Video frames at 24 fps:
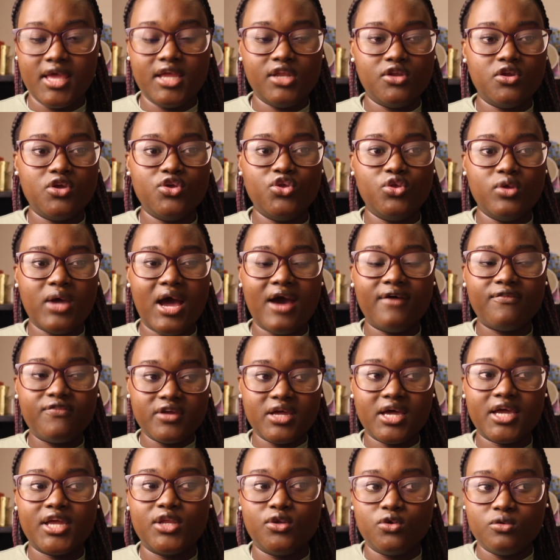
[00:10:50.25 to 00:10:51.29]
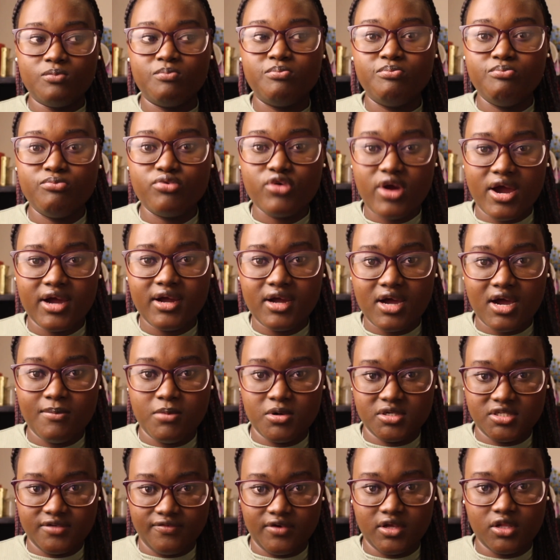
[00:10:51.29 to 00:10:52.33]
And Africa cannot brag
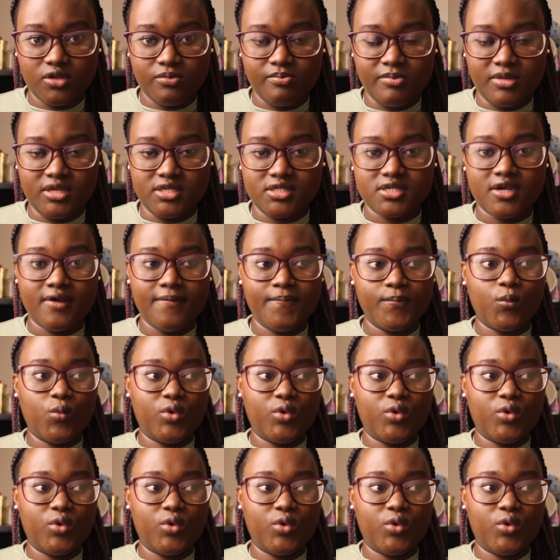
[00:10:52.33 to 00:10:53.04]
about development